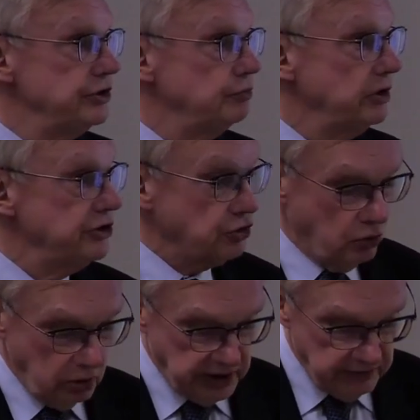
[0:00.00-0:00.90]
is what is
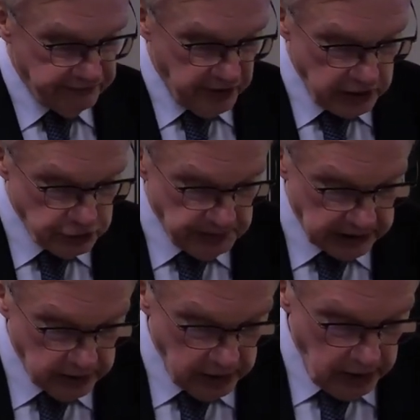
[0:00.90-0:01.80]
called
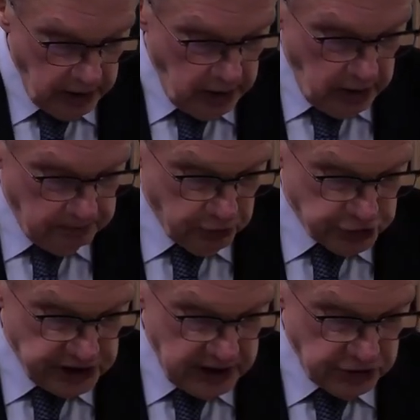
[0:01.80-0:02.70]
infringement
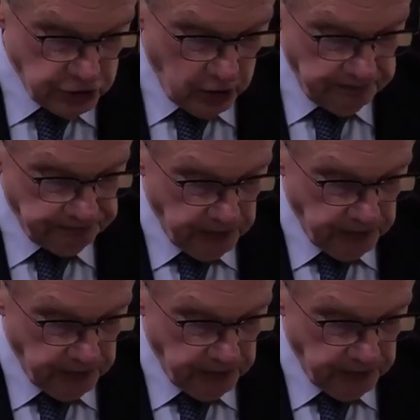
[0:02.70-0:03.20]
procedure.